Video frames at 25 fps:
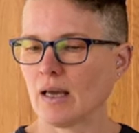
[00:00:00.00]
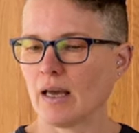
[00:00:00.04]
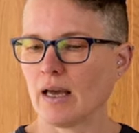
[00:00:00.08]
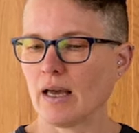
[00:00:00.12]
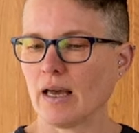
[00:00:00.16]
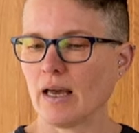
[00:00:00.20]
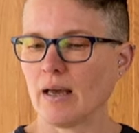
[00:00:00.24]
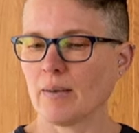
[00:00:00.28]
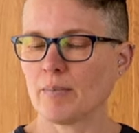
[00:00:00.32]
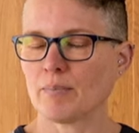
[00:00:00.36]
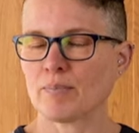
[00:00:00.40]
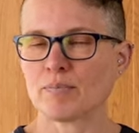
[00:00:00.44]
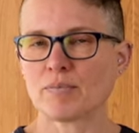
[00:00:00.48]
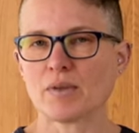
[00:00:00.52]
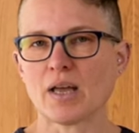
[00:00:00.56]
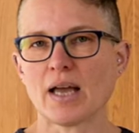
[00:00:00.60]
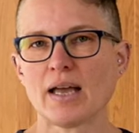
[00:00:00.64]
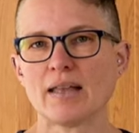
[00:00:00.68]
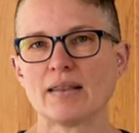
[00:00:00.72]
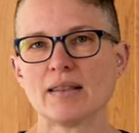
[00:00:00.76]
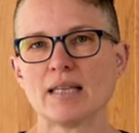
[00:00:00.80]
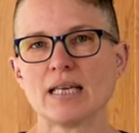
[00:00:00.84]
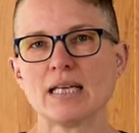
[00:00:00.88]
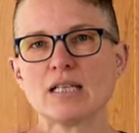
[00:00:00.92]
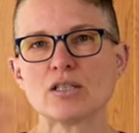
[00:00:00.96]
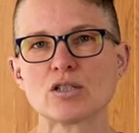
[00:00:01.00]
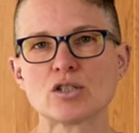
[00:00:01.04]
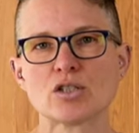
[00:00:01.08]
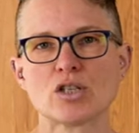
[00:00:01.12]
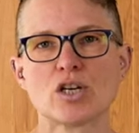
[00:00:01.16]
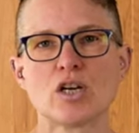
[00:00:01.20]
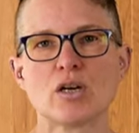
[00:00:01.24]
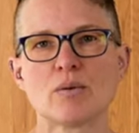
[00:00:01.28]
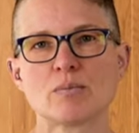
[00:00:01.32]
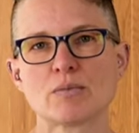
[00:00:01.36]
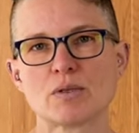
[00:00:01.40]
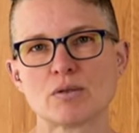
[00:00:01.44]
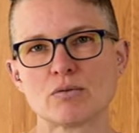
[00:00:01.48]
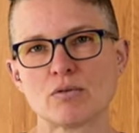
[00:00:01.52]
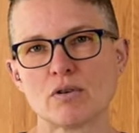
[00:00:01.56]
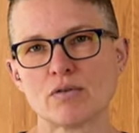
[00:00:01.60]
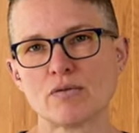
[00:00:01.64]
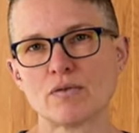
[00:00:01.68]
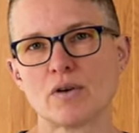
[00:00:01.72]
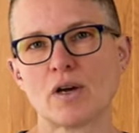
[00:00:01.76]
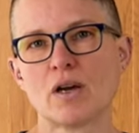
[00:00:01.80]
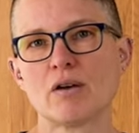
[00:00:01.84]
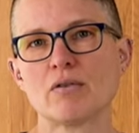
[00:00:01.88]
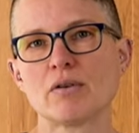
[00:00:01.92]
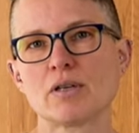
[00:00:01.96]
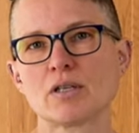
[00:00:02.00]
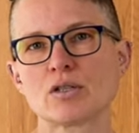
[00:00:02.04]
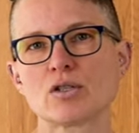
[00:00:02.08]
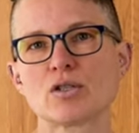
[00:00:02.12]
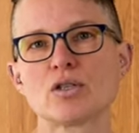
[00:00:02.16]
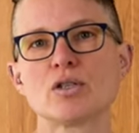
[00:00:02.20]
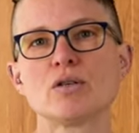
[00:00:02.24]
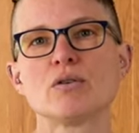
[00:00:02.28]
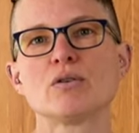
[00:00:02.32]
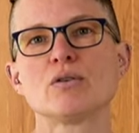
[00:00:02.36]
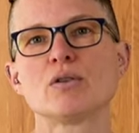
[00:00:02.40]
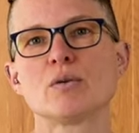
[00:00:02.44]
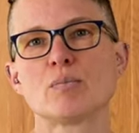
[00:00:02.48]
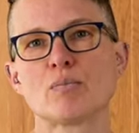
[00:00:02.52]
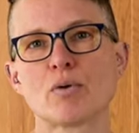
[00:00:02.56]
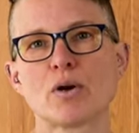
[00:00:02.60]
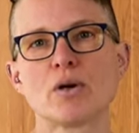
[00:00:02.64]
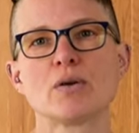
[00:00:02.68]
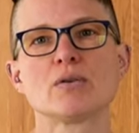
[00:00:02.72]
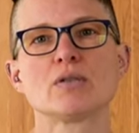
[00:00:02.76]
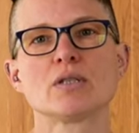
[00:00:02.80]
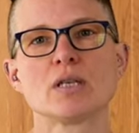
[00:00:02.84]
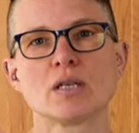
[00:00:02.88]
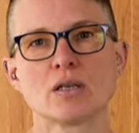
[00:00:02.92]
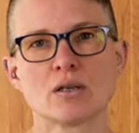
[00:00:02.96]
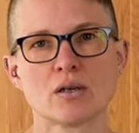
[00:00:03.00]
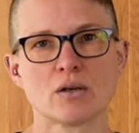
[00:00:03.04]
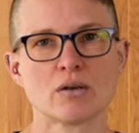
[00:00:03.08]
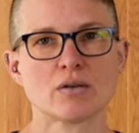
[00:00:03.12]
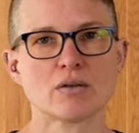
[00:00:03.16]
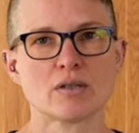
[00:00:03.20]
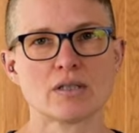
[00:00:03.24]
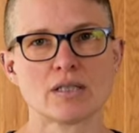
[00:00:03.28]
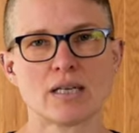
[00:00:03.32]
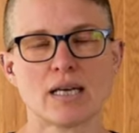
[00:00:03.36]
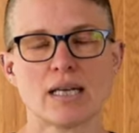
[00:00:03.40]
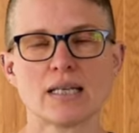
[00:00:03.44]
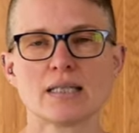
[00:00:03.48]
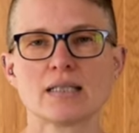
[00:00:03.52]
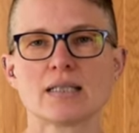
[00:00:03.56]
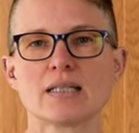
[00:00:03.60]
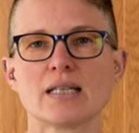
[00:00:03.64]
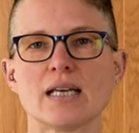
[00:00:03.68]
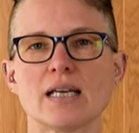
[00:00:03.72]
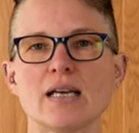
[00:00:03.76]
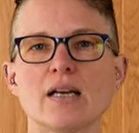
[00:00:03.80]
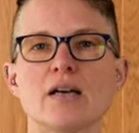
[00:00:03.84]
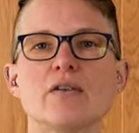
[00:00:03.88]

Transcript: And these terms are referring to the protein content